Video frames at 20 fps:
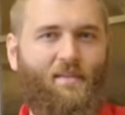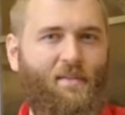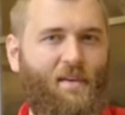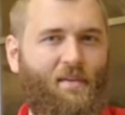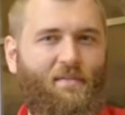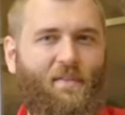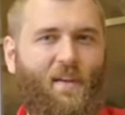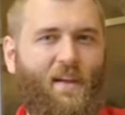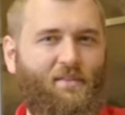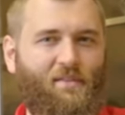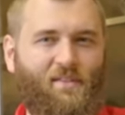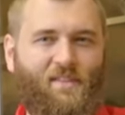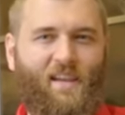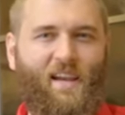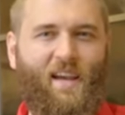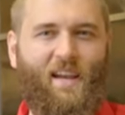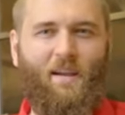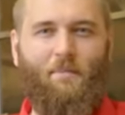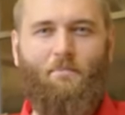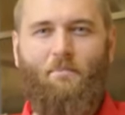The flavors
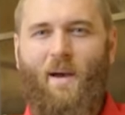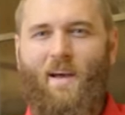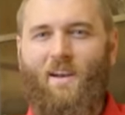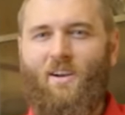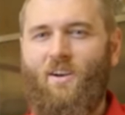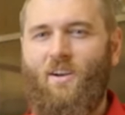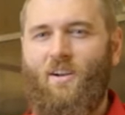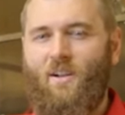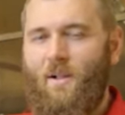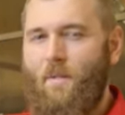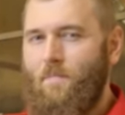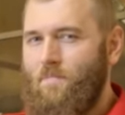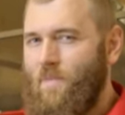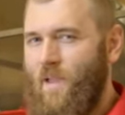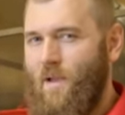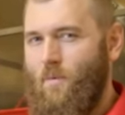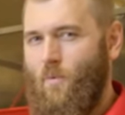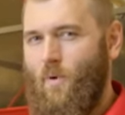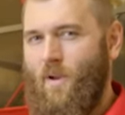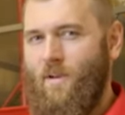getting better
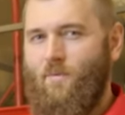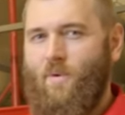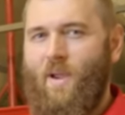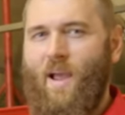when